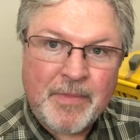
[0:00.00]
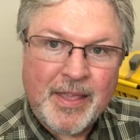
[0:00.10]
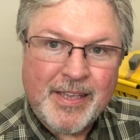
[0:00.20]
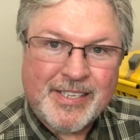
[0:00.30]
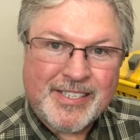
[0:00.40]

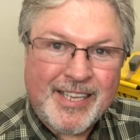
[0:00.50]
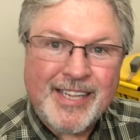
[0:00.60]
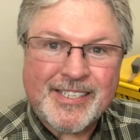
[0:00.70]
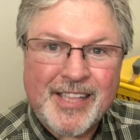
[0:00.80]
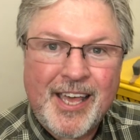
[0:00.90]
is
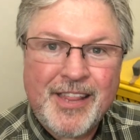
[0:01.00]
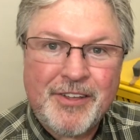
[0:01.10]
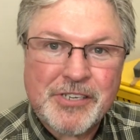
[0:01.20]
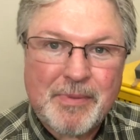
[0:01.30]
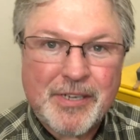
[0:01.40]
since then
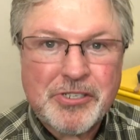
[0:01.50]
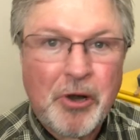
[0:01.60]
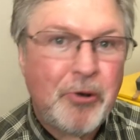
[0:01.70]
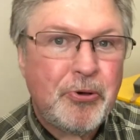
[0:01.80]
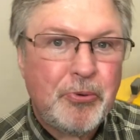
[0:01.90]
there's been
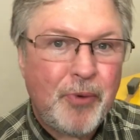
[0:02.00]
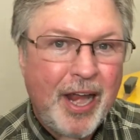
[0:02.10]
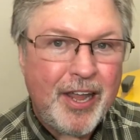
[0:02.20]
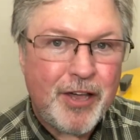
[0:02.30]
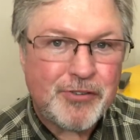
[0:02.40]
total
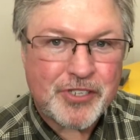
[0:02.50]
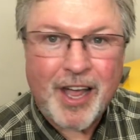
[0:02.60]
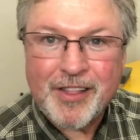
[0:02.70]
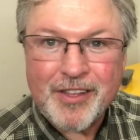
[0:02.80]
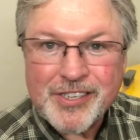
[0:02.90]
radio
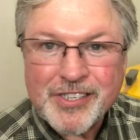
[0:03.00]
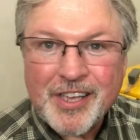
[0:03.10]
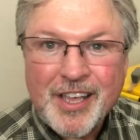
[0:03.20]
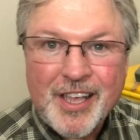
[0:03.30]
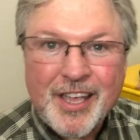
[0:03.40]
silence.
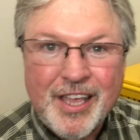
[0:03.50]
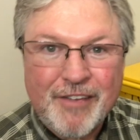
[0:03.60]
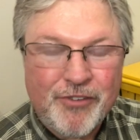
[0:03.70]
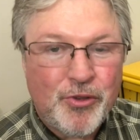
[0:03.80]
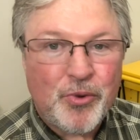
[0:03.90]

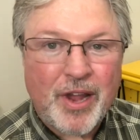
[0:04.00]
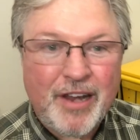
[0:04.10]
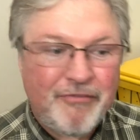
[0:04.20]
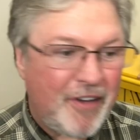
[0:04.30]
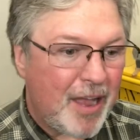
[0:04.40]
If you
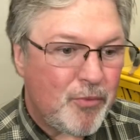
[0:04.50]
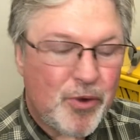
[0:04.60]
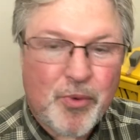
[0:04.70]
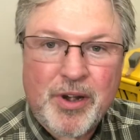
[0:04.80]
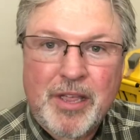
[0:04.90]
read Fine
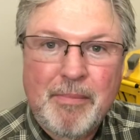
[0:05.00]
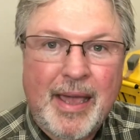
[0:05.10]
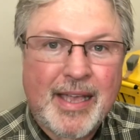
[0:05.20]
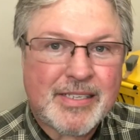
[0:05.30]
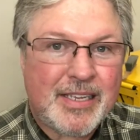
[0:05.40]
Woodworking
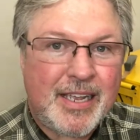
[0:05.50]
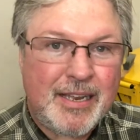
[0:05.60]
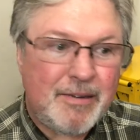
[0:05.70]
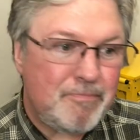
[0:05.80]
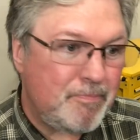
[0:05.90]

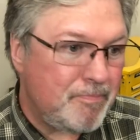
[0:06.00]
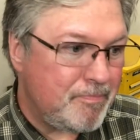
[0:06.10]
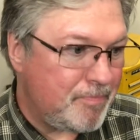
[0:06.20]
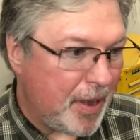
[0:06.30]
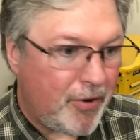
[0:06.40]
magazine,
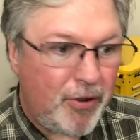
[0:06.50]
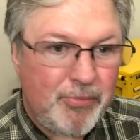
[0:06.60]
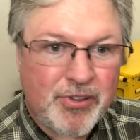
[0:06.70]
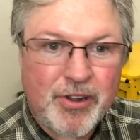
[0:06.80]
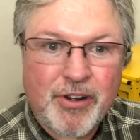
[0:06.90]
Better
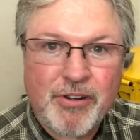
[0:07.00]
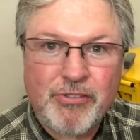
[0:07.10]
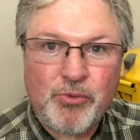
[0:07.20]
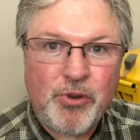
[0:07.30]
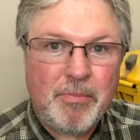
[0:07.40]
Homes and
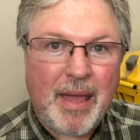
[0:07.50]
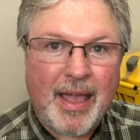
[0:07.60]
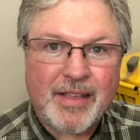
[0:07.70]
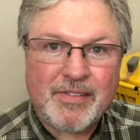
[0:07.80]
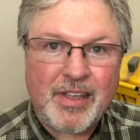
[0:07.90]
Gardens Wood
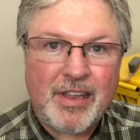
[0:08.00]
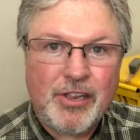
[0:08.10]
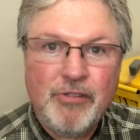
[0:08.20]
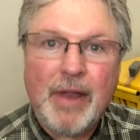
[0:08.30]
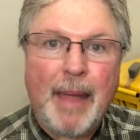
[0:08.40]
magazine,
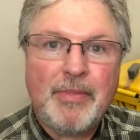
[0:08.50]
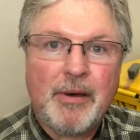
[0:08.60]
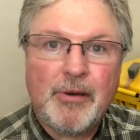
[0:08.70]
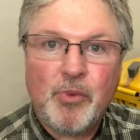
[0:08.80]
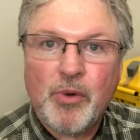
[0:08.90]
you name
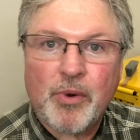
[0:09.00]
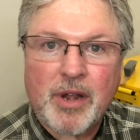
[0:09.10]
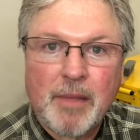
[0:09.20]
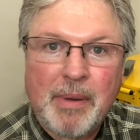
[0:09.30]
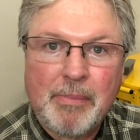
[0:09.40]
the
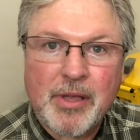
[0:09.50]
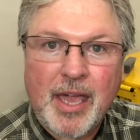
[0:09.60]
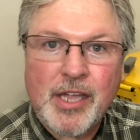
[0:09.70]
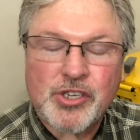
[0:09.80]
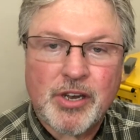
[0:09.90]
woodworking
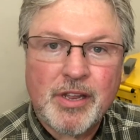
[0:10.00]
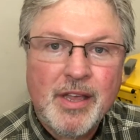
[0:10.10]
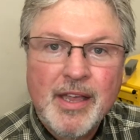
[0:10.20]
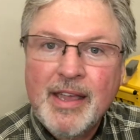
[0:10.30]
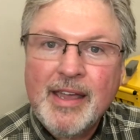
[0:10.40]
publication,
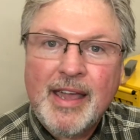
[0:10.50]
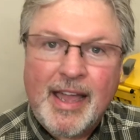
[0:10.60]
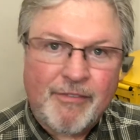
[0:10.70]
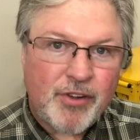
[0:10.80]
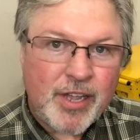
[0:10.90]

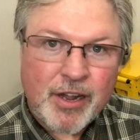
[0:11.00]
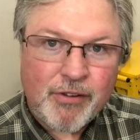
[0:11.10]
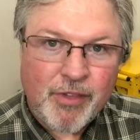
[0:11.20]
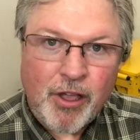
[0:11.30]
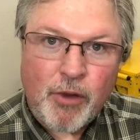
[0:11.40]
every
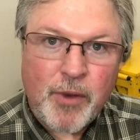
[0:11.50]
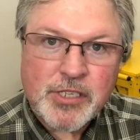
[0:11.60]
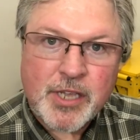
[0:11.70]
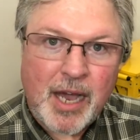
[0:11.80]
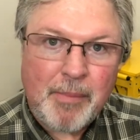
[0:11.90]
year they
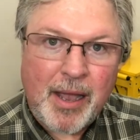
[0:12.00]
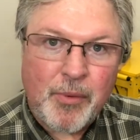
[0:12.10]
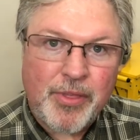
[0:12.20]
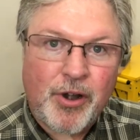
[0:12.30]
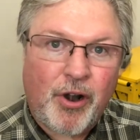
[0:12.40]
always come out
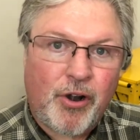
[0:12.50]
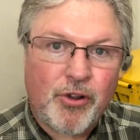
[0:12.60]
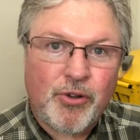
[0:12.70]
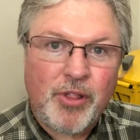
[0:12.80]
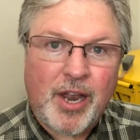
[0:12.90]
with an
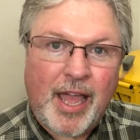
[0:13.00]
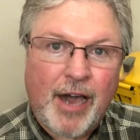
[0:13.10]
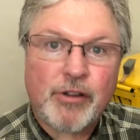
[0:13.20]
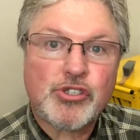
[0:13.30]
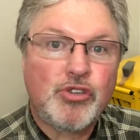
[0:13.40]
article on
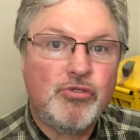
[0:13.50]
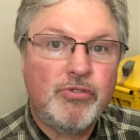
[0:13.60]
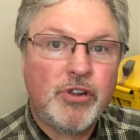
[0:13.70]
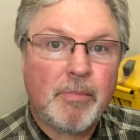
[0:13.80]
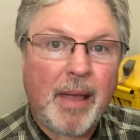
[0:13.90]
how to tune your